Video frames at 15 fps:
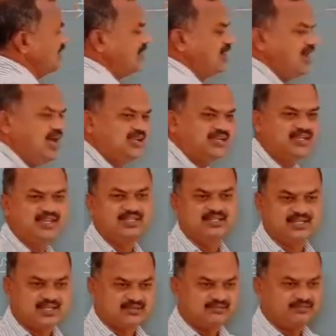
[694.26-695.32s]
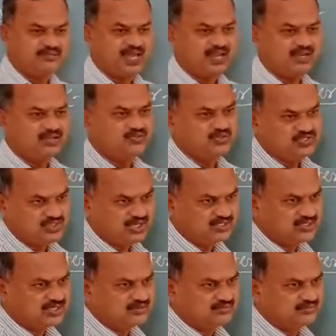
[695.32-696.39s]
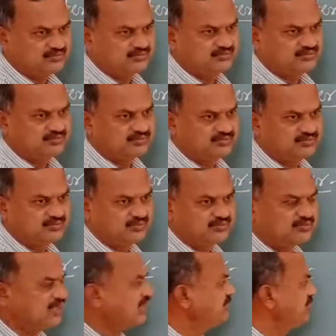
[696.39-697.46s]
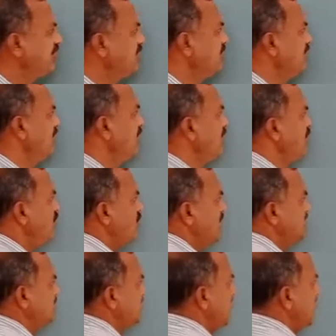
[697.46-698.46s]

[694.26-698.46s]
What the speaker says: are connected parallel to each other. Therefore, potential